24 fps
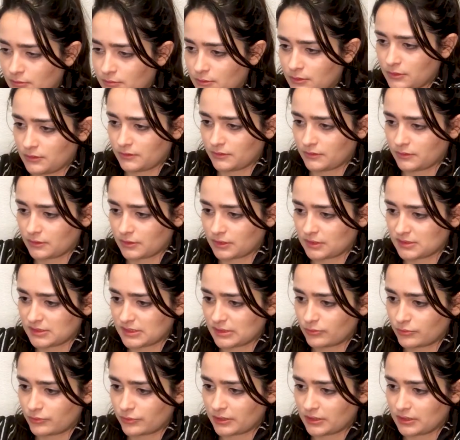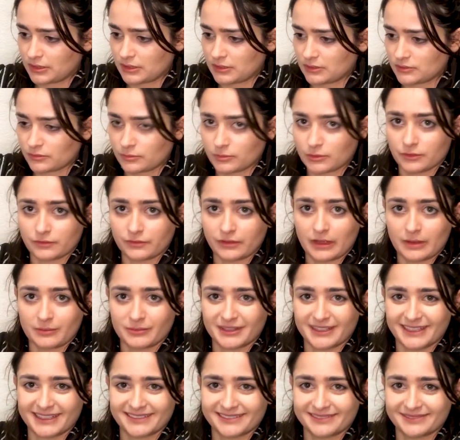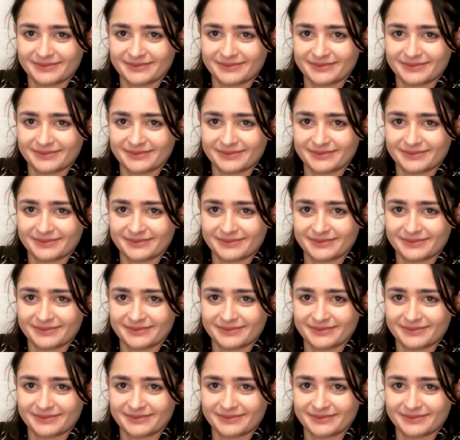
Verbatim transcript: also gonna separate these from their family.